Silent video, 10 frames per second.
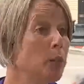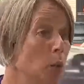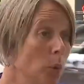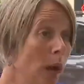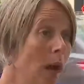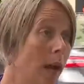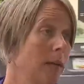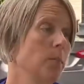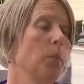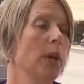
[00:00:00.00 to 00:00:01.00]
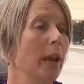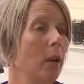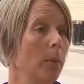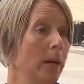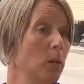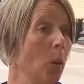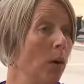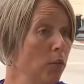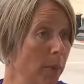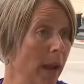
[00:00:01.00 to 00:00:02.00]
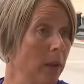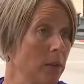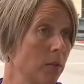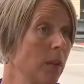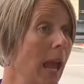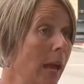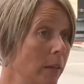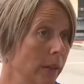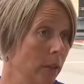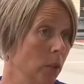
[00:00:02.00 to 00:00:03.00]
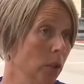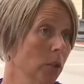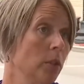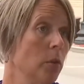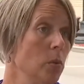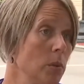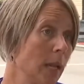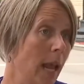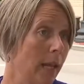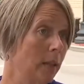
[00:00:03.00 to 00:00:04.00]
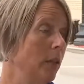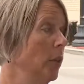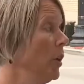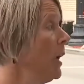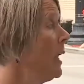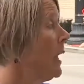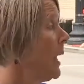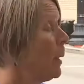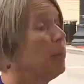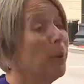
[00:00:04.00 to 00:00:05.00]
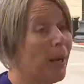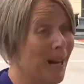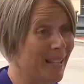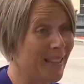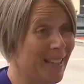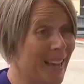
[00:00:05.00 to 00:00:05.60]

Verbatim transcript: do not bring out my 12 pounds of cat litter, used cat litter, and put it in the